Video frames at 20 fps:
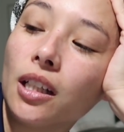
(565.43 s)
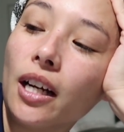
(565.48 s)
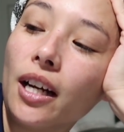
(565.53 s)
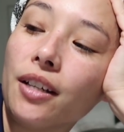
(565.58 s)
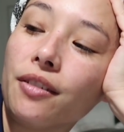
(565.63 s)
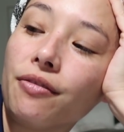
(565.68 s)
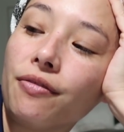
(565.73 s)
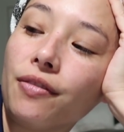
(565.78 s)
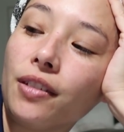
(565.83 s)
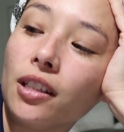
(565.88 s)

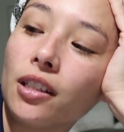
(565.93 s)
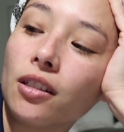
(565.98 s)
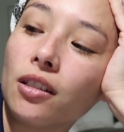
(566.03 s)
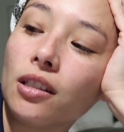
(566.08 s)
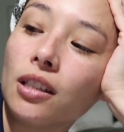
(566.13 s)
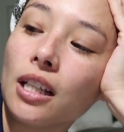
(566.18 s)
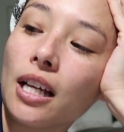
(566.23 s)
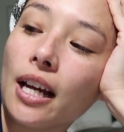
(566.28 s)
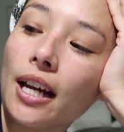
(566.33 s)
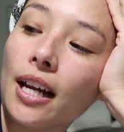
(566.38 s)
I
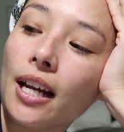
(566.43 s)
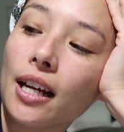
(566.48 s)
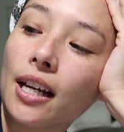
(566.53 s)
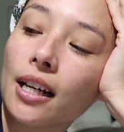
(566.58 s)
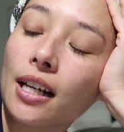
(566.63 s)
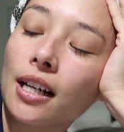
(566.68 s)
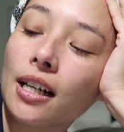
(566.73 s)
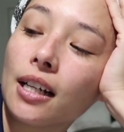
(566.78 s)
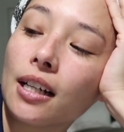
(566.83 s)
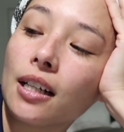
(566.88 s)
feel
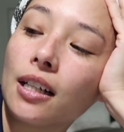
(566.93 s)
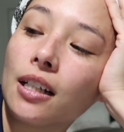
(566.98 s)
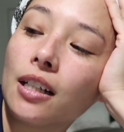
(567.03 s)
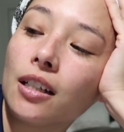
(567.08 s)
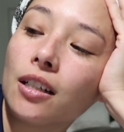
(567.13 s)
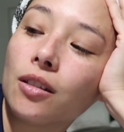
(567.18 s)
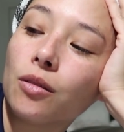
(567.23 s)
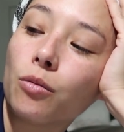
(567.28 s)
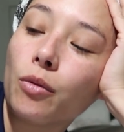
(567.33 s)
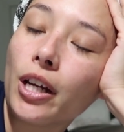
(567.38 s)
like
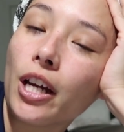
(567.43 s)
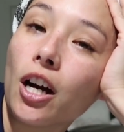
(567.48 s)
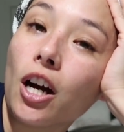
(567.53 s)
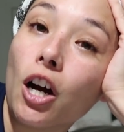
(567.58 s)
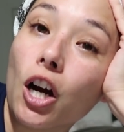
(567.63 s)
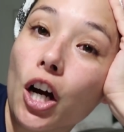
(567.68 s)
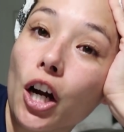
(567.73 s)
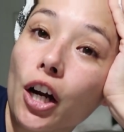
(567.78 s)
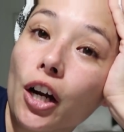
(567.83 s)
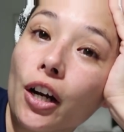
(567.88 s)
we
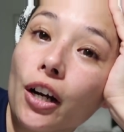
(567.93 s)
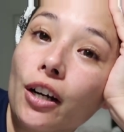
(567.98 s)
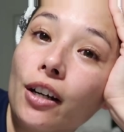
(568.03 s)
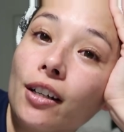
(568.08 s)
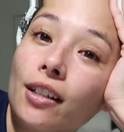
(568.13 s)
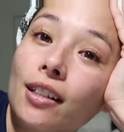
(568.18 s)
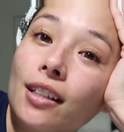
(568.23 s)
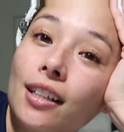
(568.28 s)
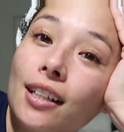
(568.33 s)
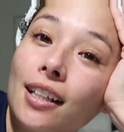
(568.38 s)
are
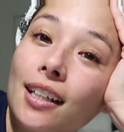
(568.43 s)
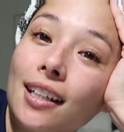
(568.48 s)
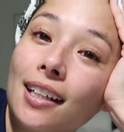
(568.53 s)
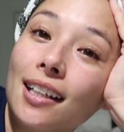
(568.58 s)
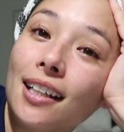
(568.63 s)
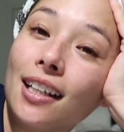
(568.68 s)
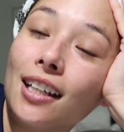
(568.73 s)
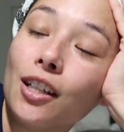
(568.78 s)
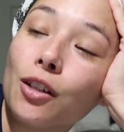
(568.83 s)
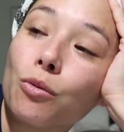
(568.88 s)

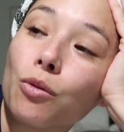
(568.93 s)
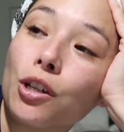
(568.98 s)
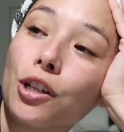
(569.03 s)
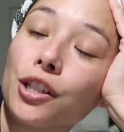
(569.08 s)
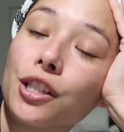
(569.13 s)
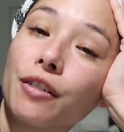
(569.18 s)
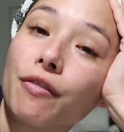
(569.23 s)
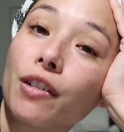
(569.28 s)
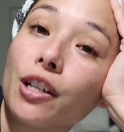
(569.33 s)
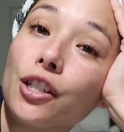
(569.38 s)
in a
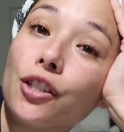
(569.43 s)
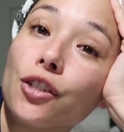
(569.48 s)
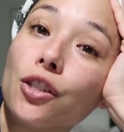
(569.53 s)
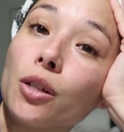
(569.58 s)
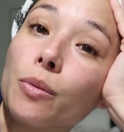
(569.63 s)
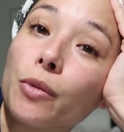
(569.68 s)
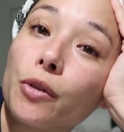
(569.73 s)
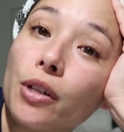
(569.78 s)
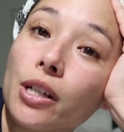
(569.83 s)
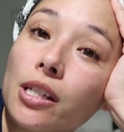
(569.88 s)
world of
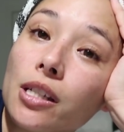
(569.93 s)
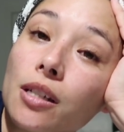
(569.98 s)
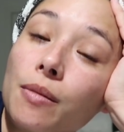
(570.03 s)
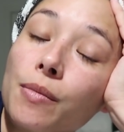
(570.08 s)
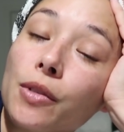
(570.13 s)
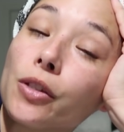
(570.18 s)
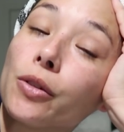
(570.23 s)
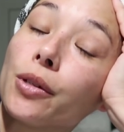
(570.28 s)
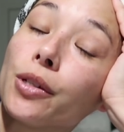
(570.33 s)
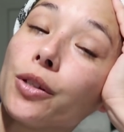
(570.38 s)

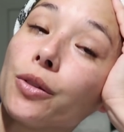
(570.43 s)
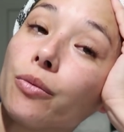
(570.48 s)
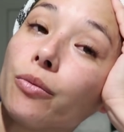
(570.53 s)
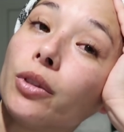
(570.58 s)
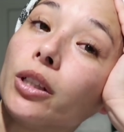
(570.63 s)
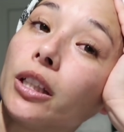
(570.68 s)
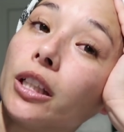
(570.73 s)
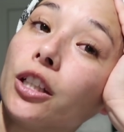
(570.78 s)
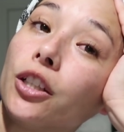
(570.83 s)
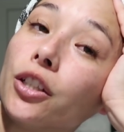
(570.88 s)
consumerism, so it's
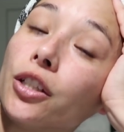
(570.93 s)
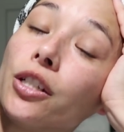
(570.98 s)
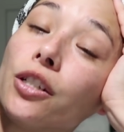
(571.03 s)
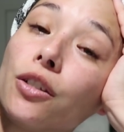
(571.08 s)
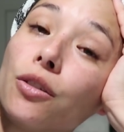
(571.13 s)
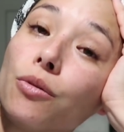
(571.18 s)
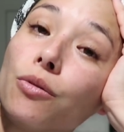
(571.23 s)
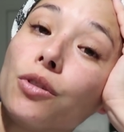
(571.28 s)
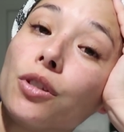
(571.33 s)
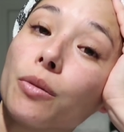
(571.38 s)
really good
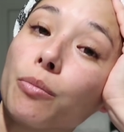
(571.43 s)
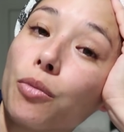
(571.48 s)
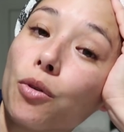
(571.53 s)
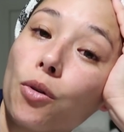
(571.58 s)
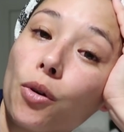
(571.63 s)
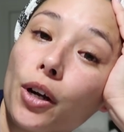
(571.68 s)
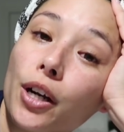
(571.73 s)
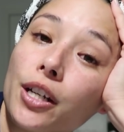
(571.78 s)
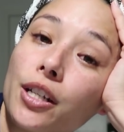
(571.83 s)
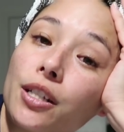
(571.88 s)
to
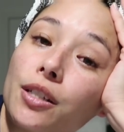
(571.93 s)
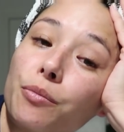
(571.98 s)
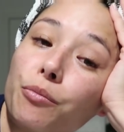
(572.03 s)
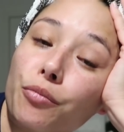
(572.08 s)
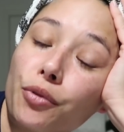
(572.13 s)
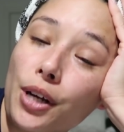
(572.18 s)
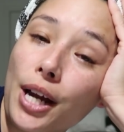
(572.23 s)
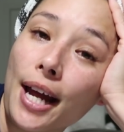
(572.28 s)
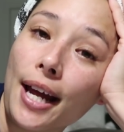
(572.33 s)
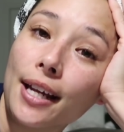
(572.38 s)
support
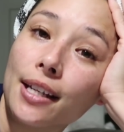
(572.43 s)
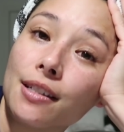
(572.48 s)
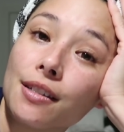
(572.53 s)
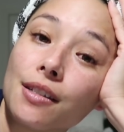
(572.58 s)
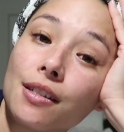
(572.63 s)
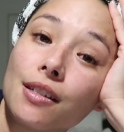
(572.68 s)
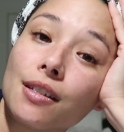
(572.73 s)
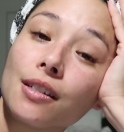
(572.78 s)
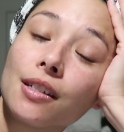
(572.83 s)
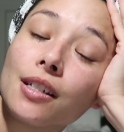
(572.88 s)

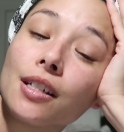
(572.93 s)
brands